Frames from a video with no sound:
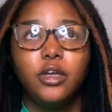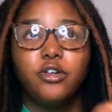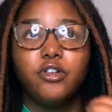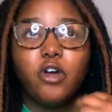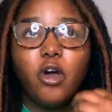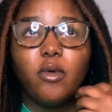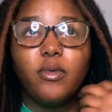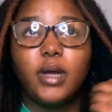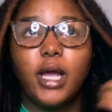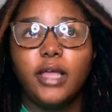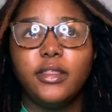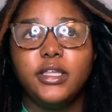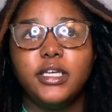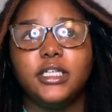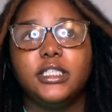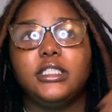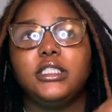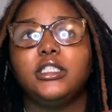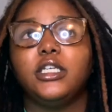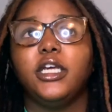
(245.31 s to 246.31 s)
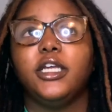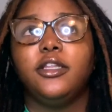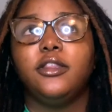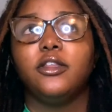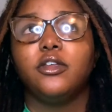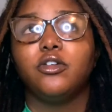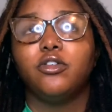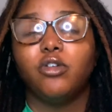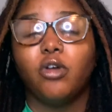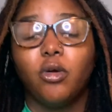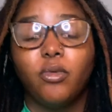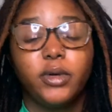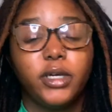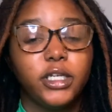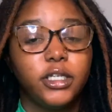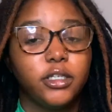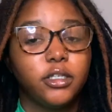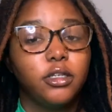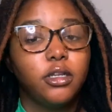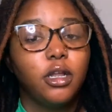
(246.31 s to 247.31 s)
I think it's in the
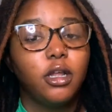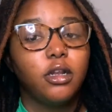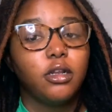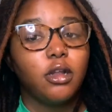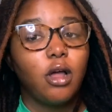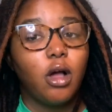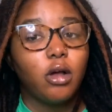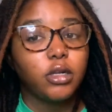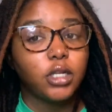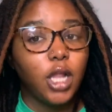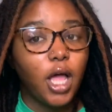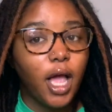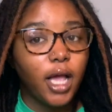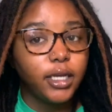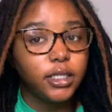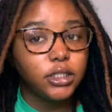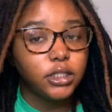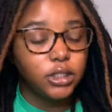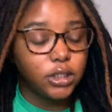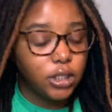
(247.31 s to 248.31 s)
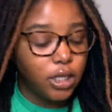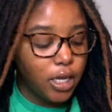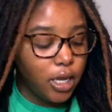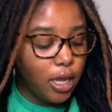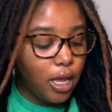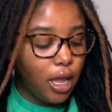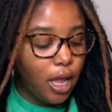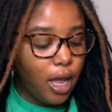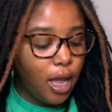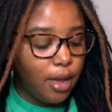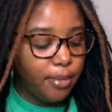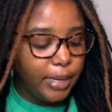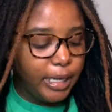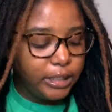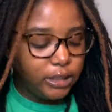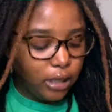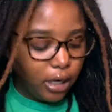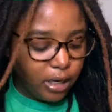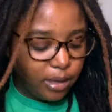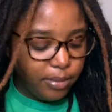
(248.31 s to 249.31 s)
growing long locks. I
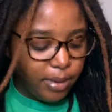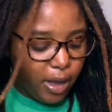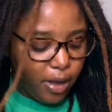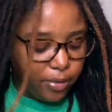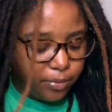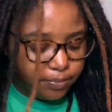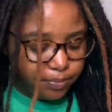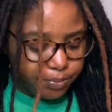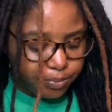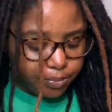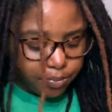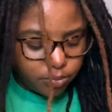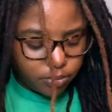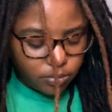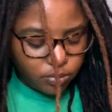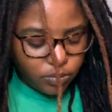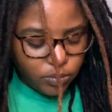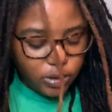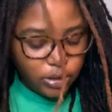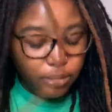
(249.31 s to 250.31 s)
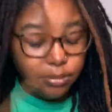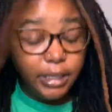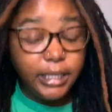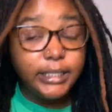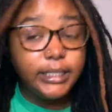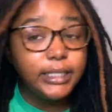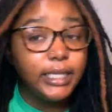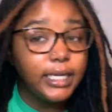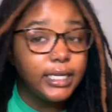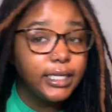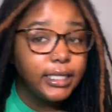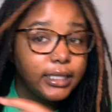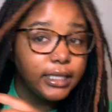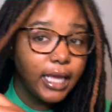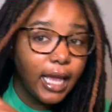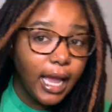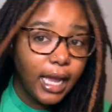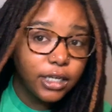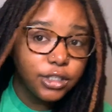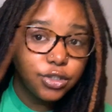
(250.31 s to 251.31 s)
talk about maintaining the
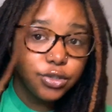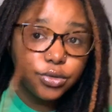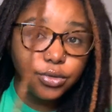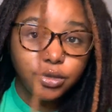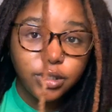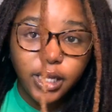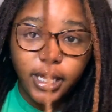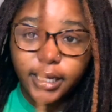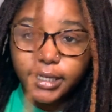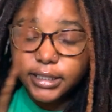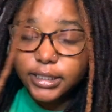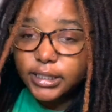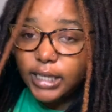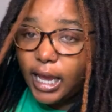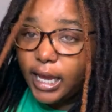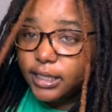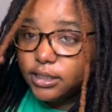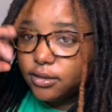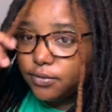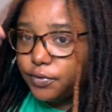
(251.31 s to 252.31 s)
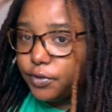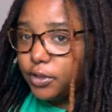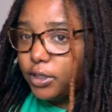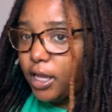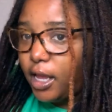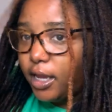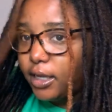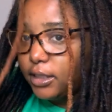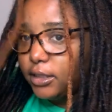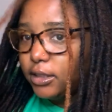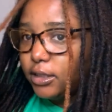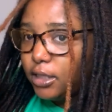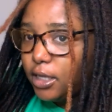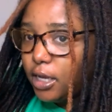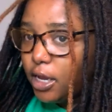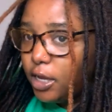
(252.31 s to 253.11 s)
actual like size of your locks.